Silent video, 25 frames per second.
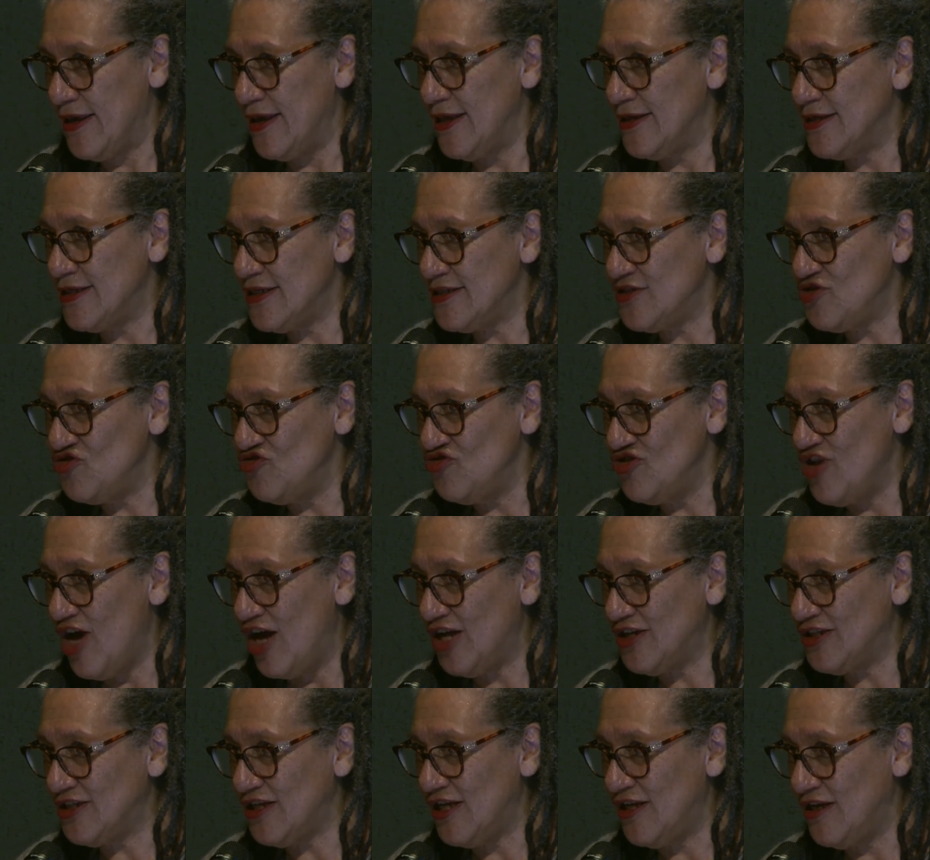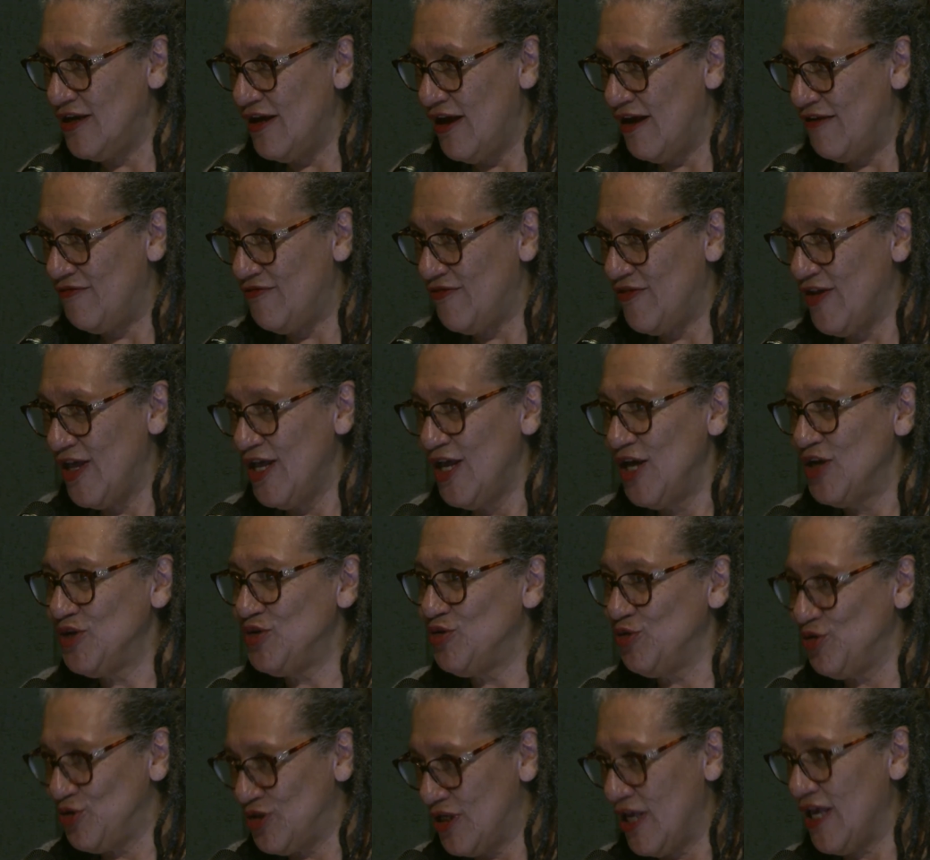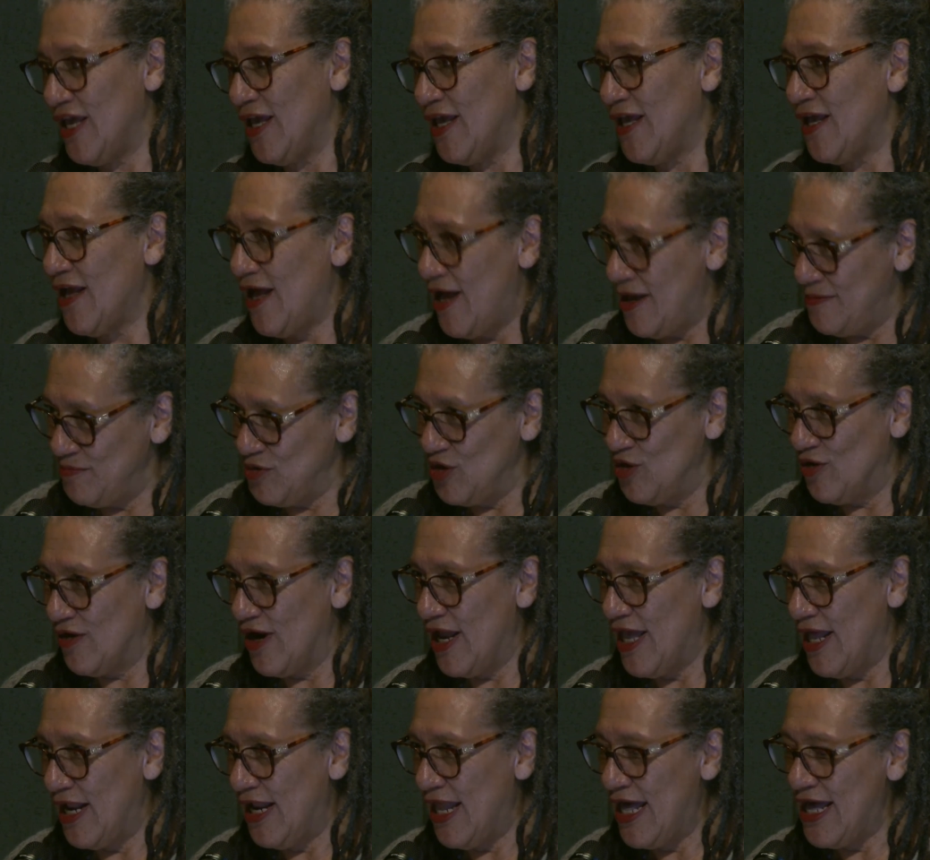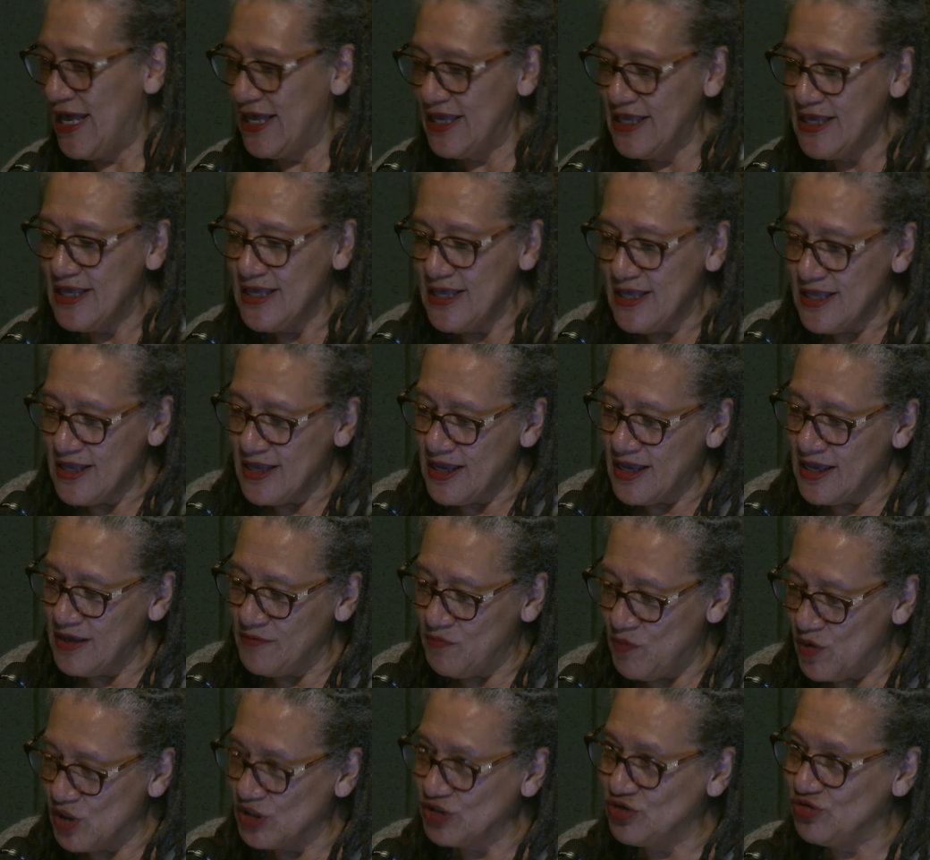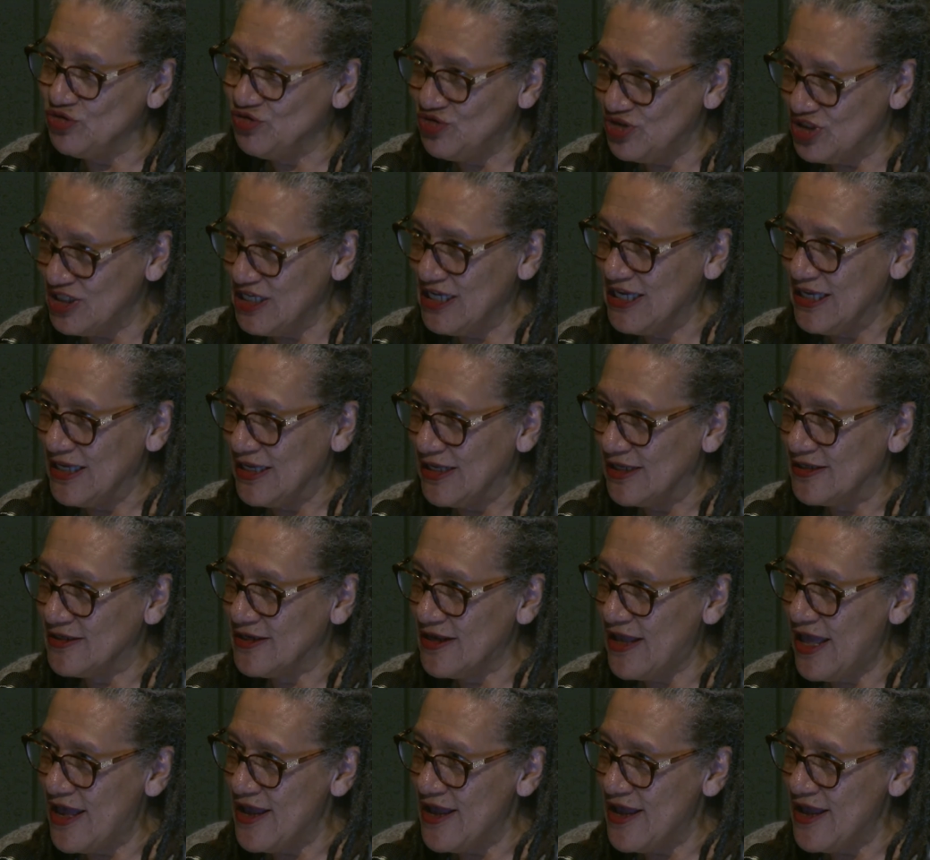It is not enough to say, I'm your ally, I want to see it.